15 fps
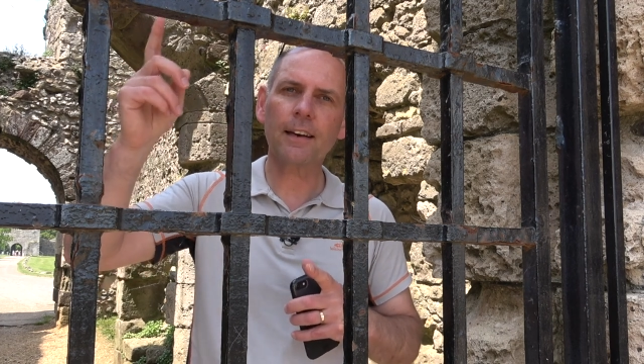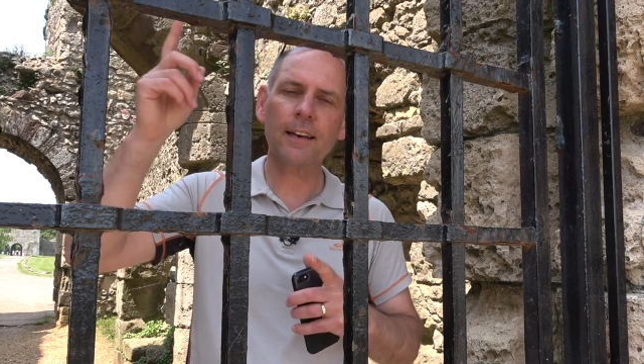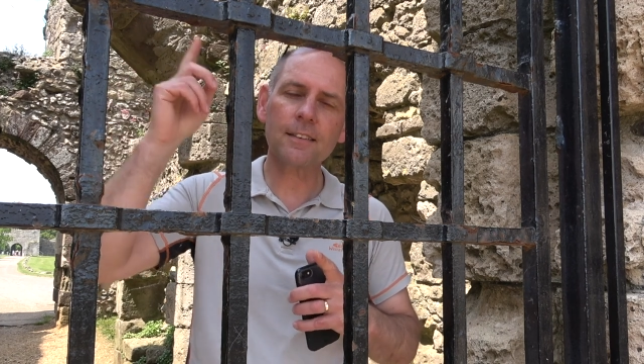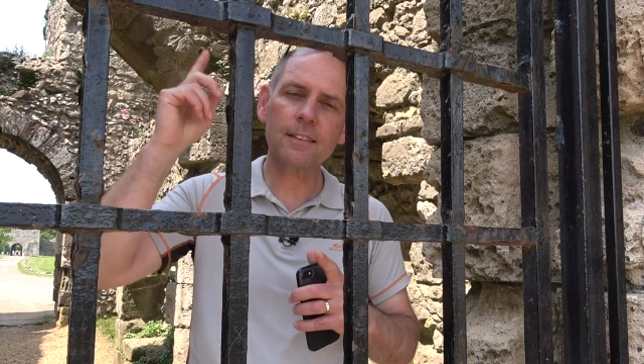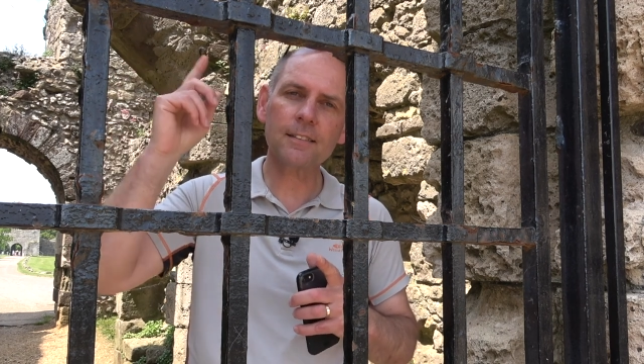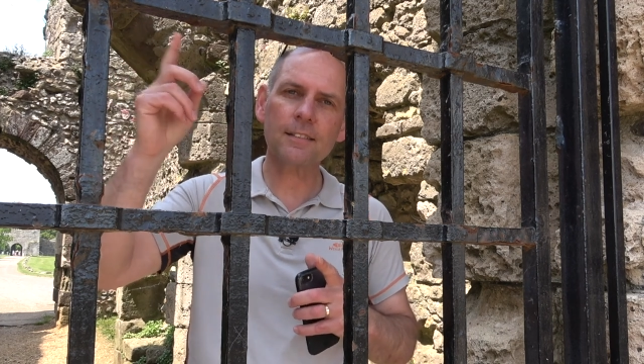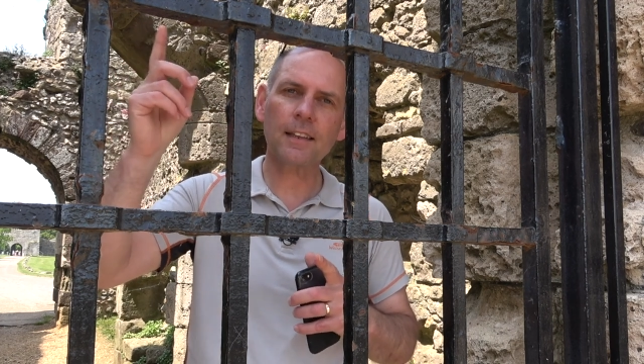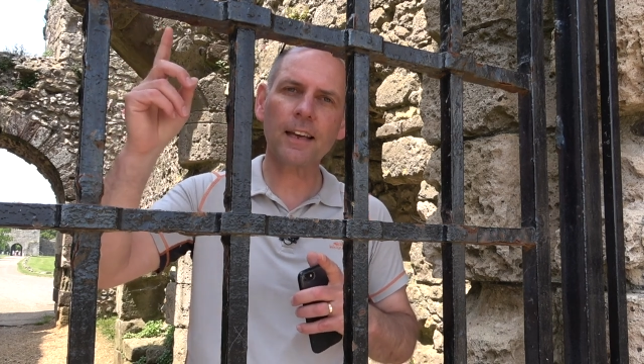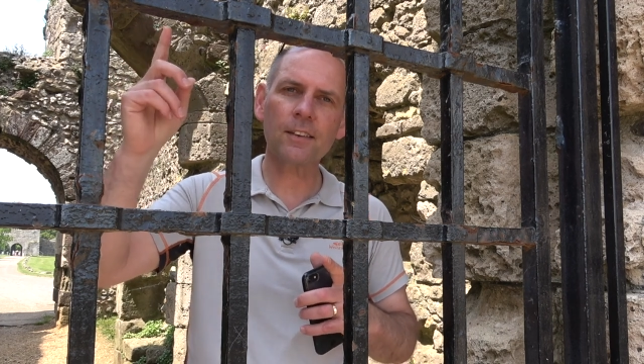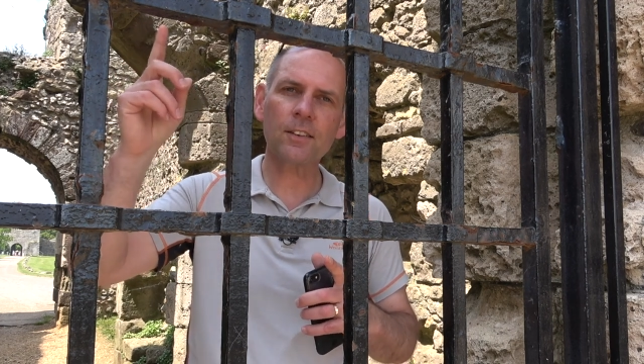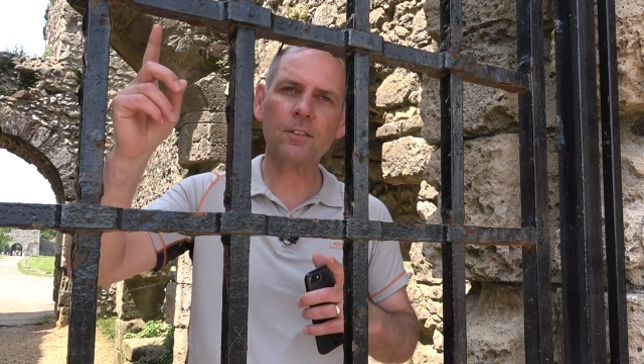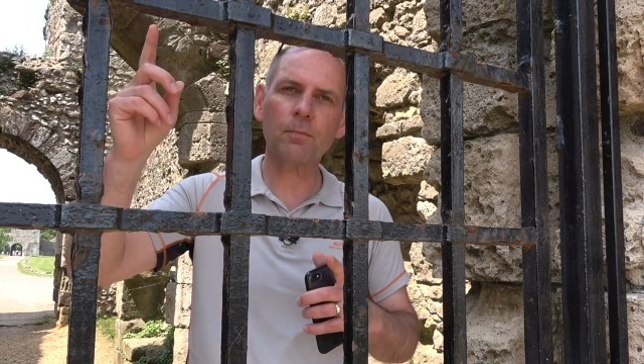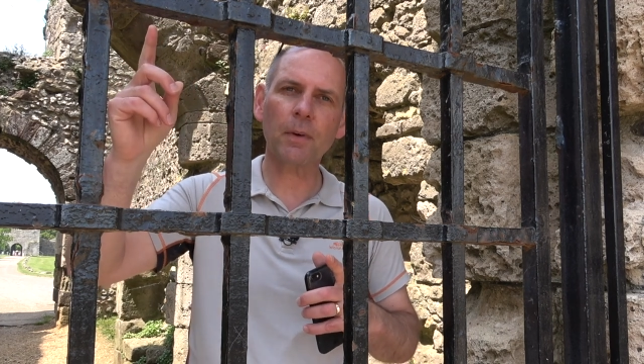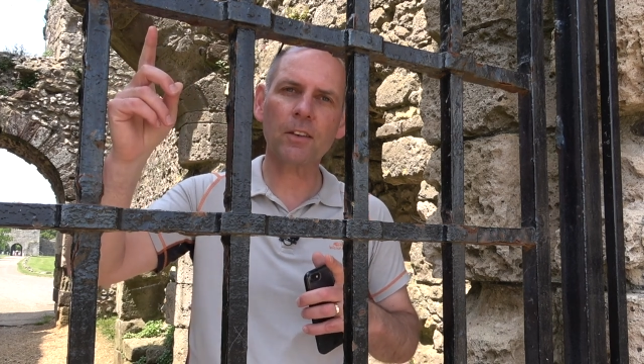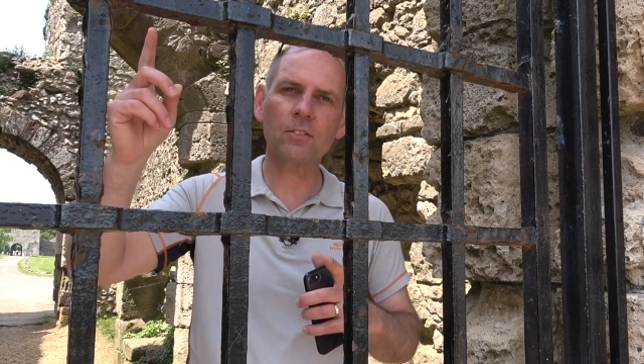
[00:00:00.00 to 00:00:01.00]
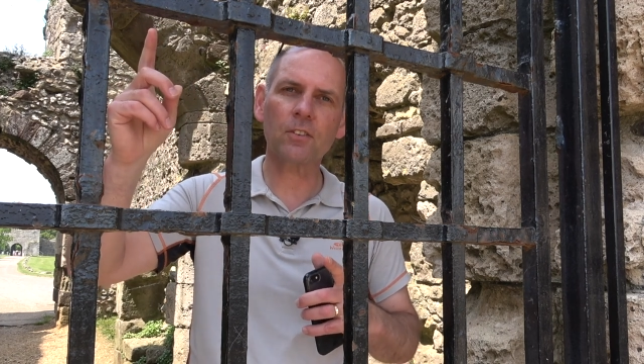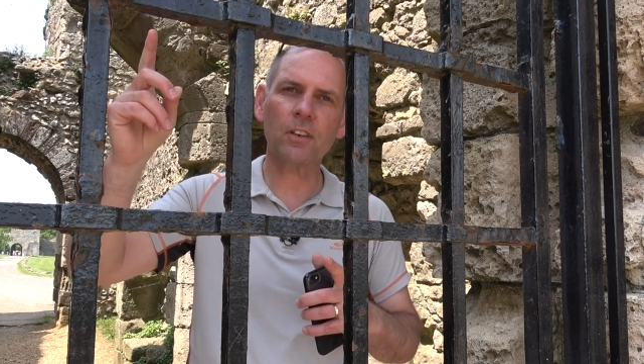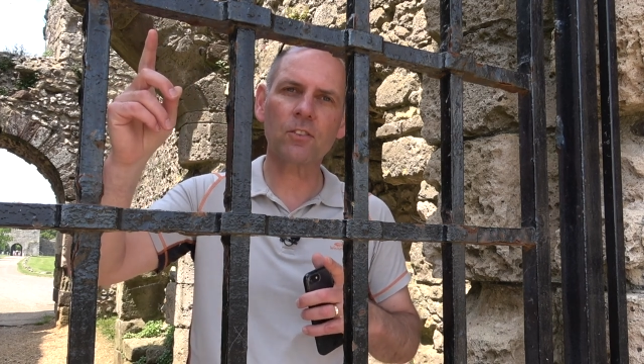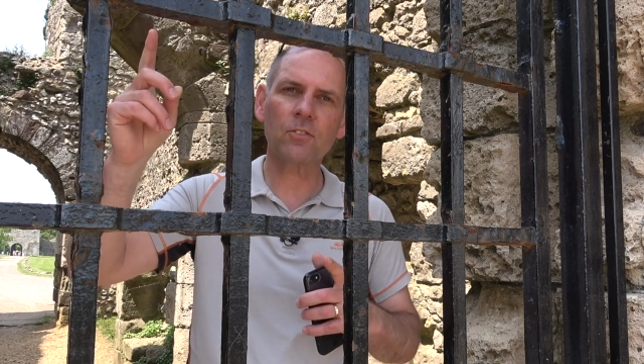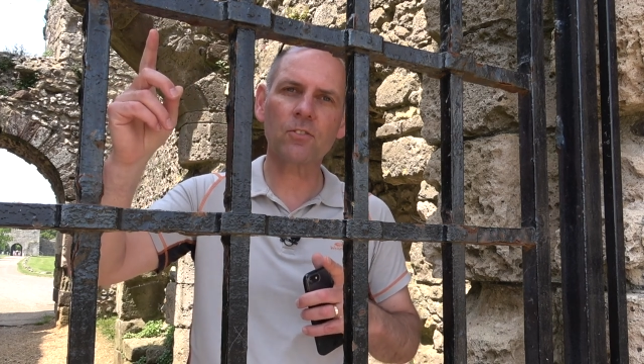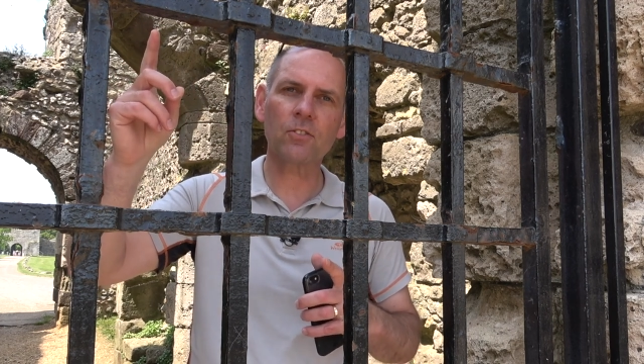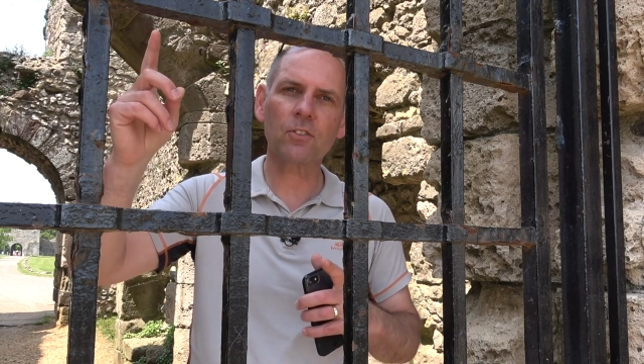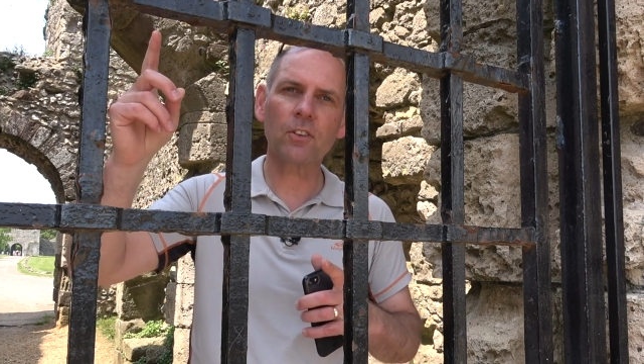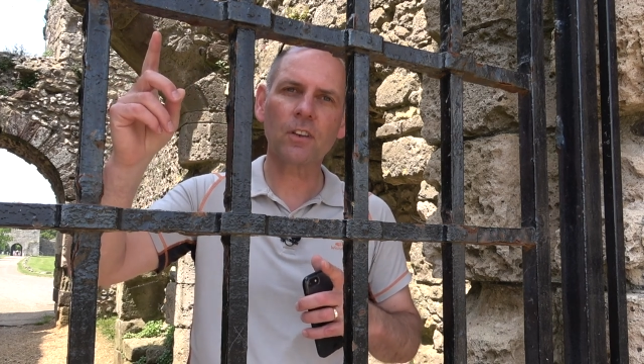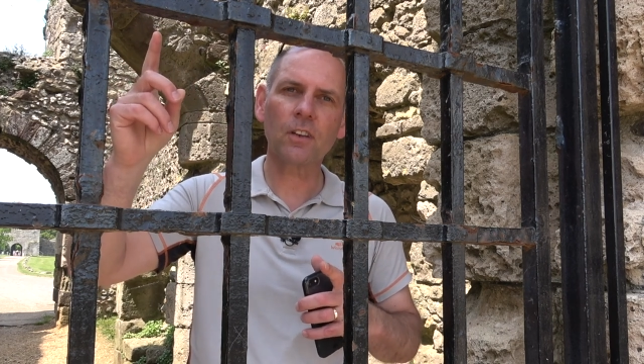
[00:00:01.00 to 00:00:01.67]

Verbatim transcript: understand his message,